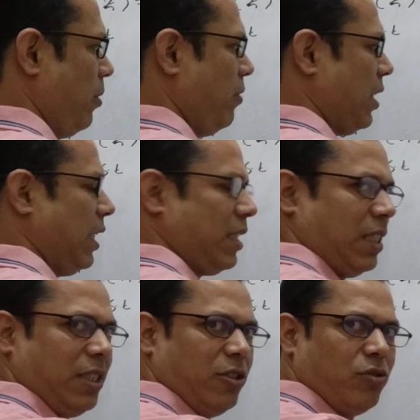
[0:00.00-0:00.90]
will get
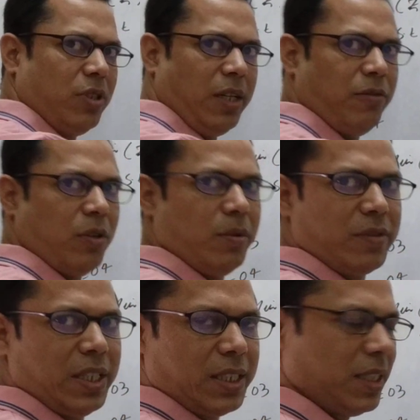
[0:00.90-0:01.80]
changed into the form of
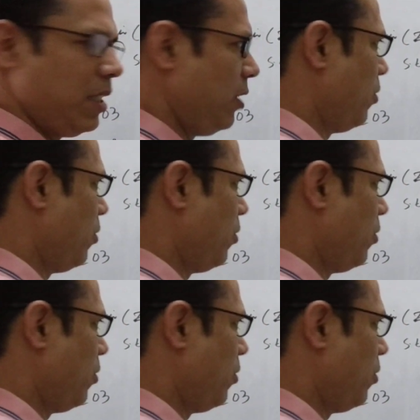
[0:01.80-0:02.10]
greater than or equal